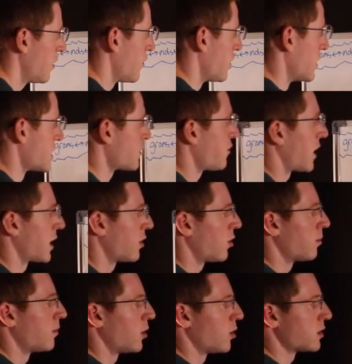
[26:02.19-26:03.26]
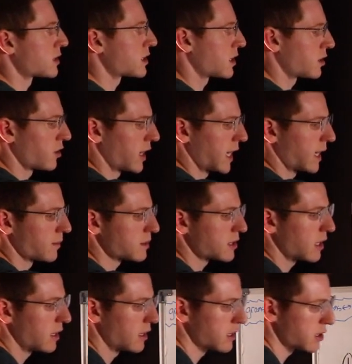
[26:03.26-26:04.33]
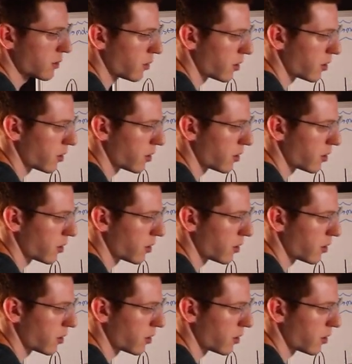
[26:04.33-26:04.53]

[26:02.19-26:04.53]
this final moles to grams. So